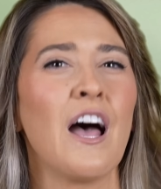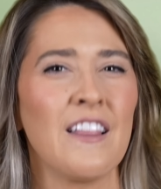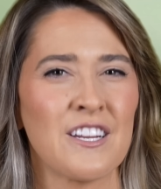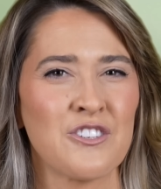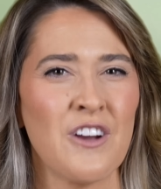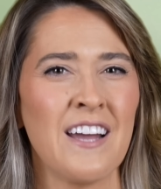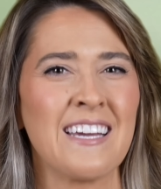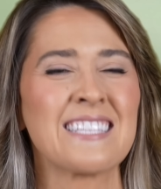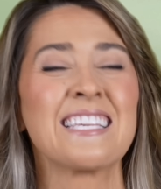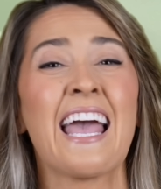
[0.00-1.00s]

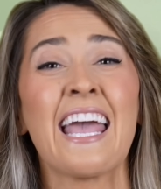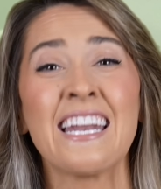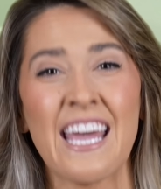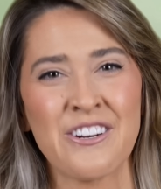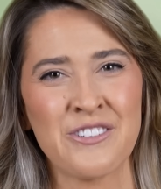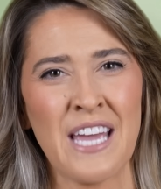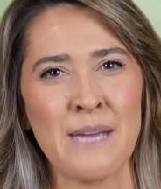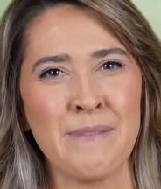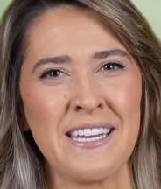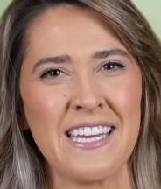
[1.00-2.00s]
electronics, and
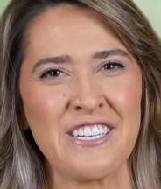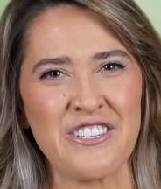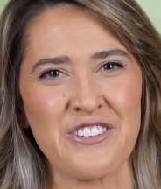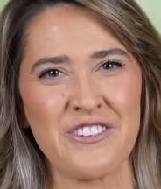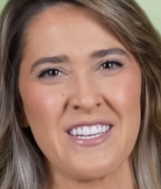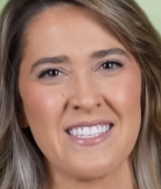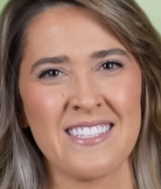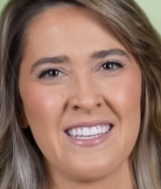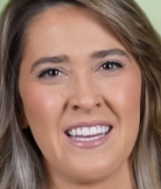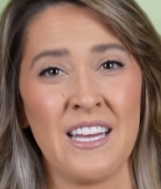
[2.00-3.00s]
entertainment industries.